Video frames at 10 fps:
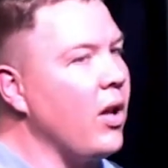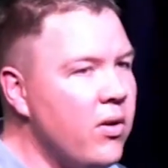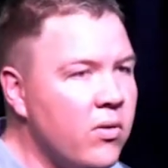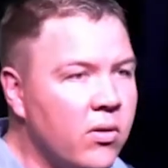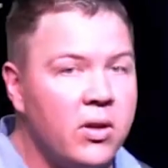
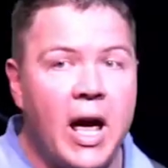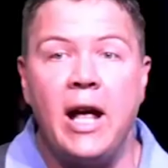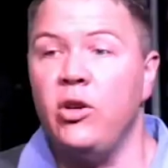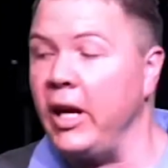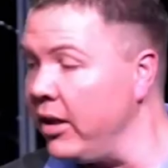No,
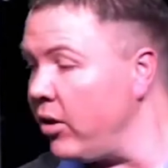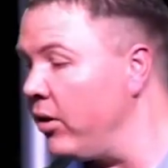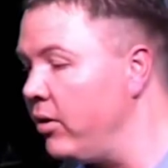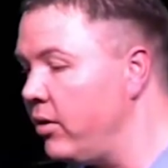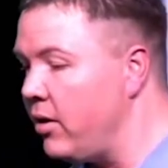they had to
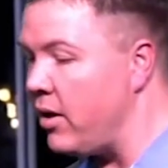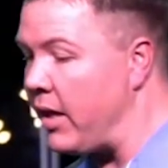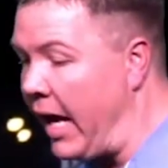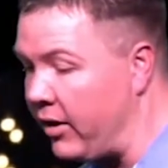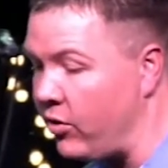get on.
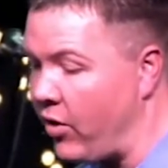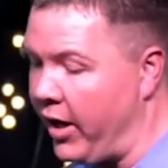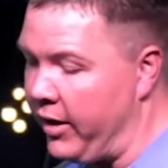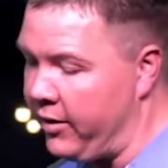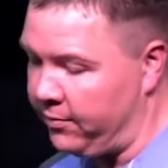They had
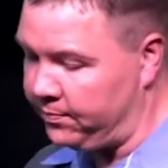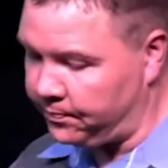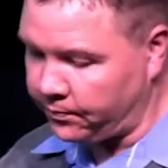to ride.